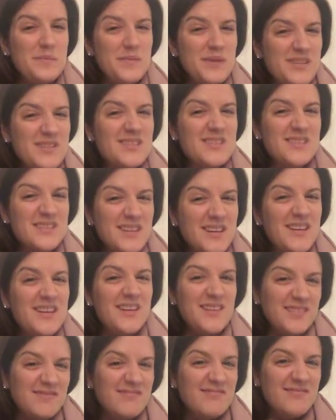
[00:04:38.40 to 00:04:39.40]
But it's
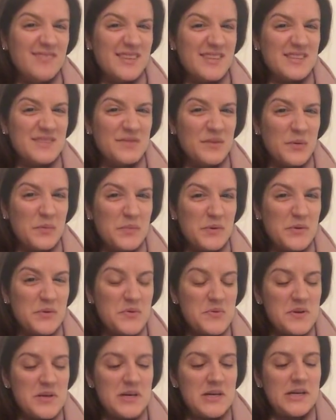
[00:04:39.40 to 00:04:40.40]
sticky, this full
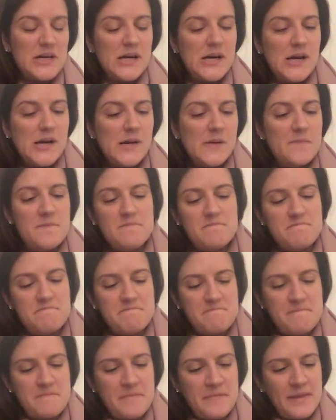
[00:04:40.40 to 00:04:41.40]
moon.
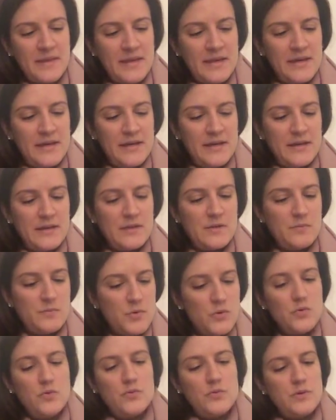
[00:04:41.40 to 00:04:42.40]
The
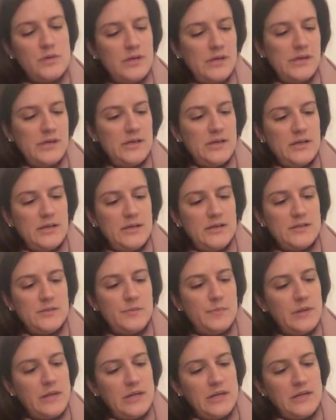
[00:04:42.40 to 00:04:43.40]
moon is
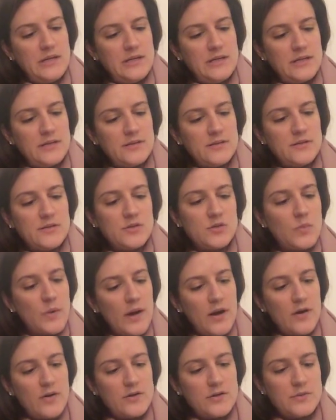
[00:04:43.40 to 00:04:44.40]
being
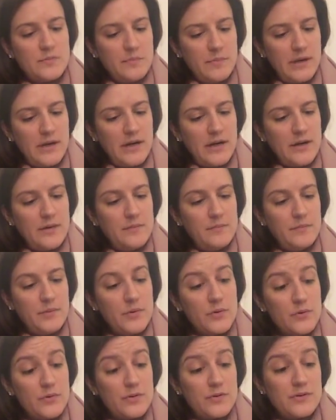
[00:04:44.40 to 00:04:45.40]
squared by
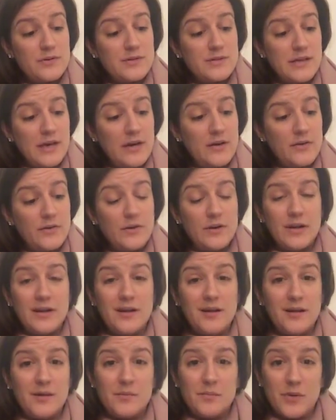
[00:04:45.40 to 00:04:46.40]
both Saturn
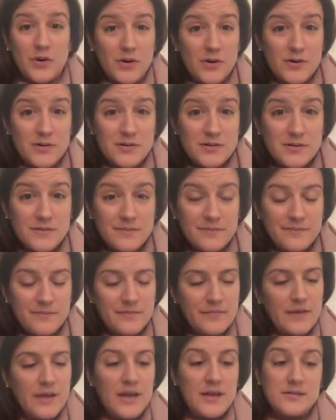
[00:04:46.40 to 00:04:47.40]
and Mars,
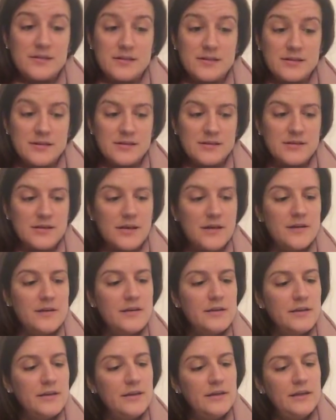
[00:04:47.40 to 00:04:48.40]
as is the
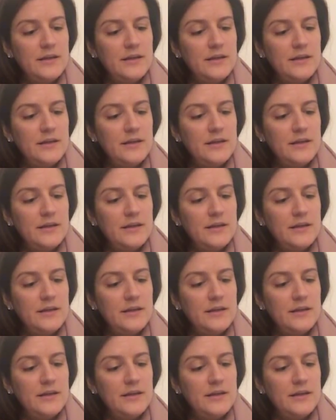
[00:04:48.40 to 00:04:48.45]
sun.